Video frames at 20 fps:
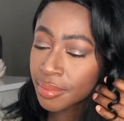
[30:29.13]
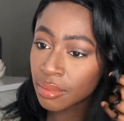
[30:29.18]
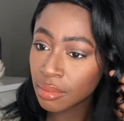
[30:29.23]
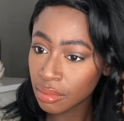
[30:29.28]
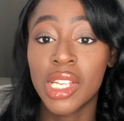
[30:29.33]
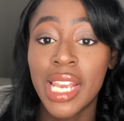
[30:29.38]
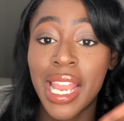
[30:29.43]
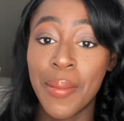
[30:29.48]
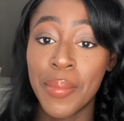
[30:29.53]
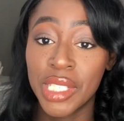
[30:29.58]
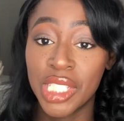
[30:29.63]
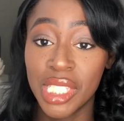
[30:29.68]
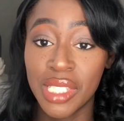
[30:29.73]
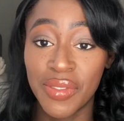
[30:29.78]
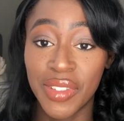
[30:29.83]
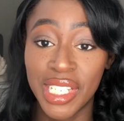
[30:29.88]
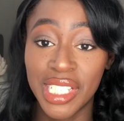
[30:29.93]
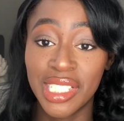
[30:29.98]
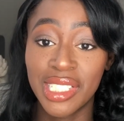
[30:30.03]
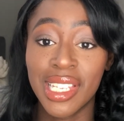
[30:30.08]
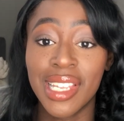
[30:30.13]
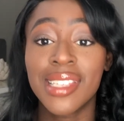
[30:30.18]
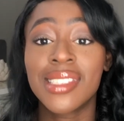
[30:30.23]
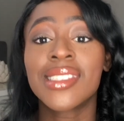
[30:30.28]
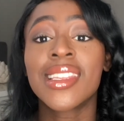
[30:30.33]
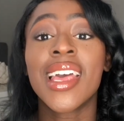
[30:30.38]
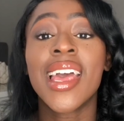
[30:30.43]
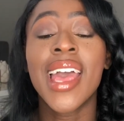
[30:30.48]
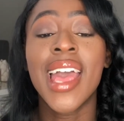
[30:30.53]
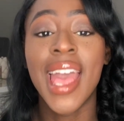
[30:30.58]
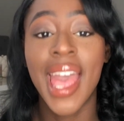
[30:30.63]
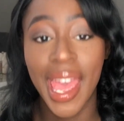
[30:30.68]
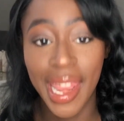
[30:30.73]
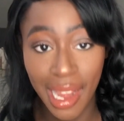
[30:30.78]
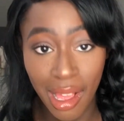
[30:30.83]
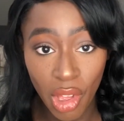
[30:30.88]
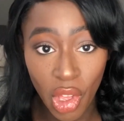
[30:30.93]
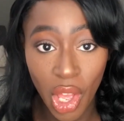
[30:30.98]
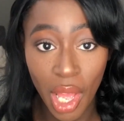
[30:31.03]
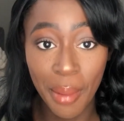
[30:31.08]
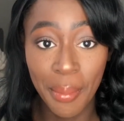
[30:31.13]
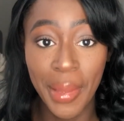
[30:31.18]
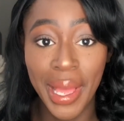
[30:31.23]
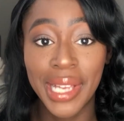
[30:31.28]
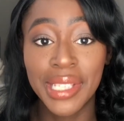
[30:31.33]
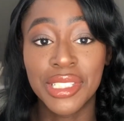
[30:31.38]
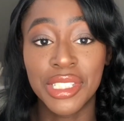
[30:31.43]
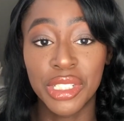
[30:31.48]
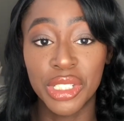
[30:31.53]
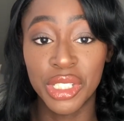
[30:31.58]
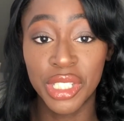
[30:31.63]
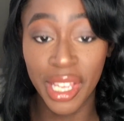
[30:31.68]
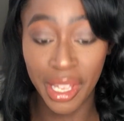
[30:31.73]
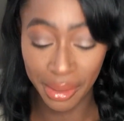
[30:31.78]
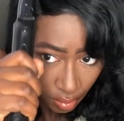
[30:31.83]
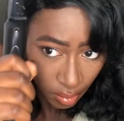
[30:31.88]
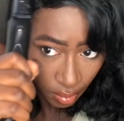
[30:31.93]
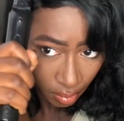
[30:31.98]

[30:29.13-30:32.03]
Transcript: So let me just finish this and I'll come back to you, yeah?